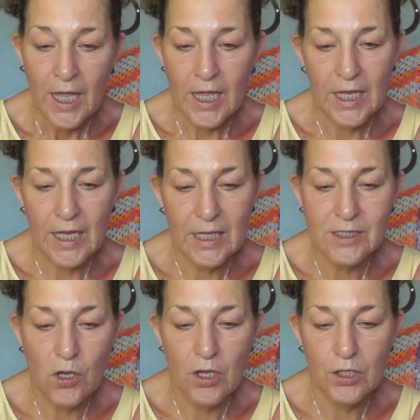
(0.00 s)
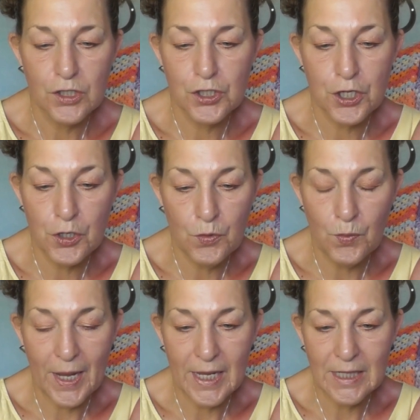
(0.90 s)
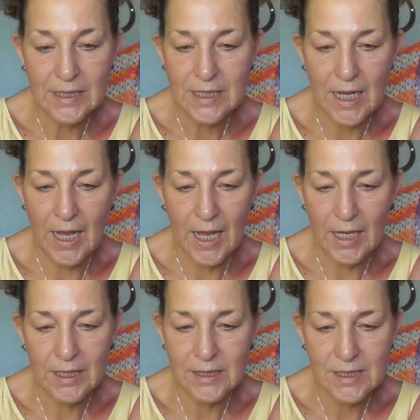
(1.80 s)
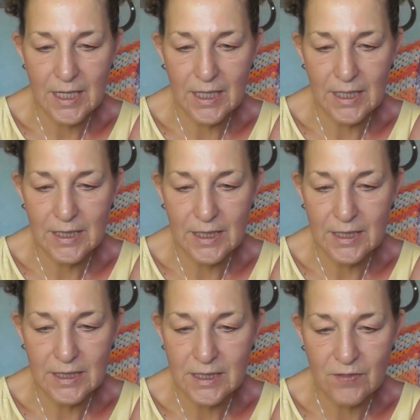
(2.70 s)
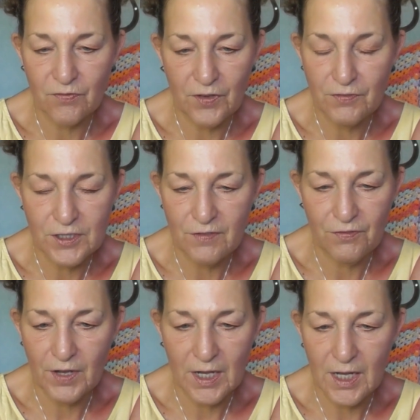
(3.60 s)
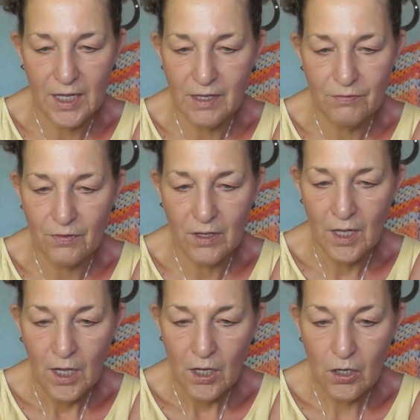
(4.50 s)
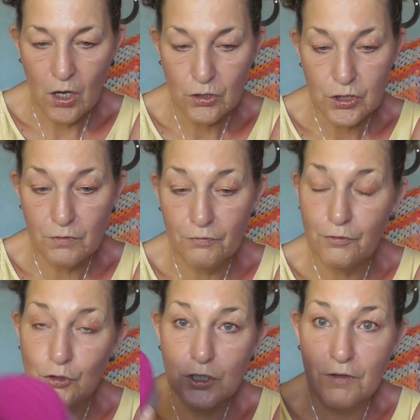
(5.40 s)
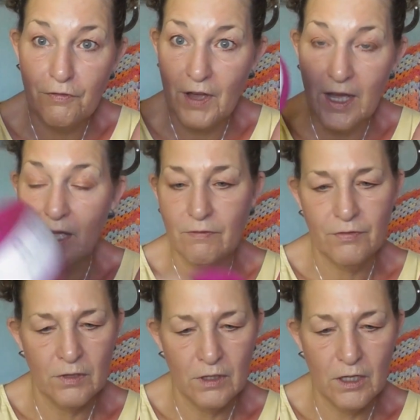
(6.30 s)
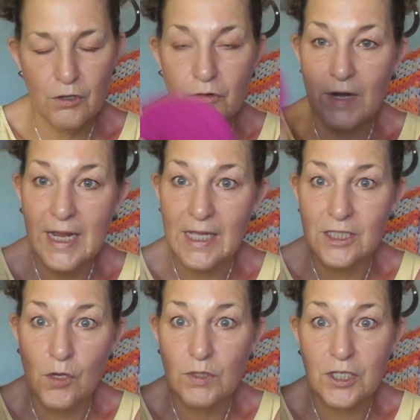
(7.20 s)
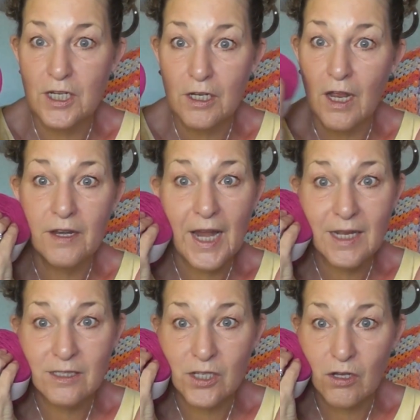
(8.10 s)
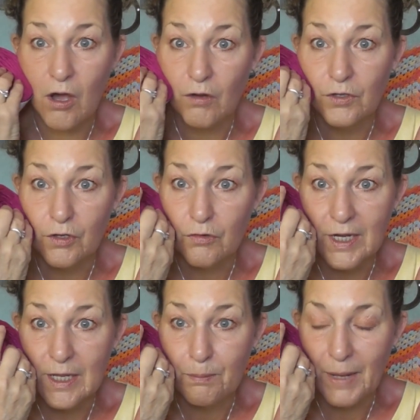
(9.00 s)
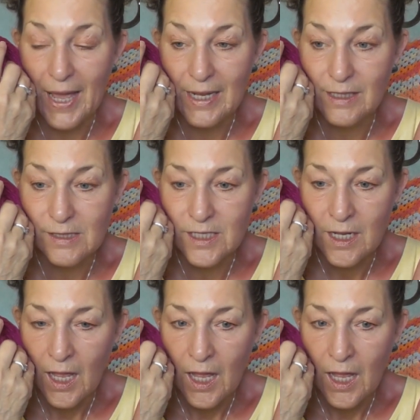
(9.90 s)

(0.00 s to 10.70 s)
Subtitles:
It is a two weight, and it is 55 cotton, 45 acrylic, so it's a nice cotton acrylic blend.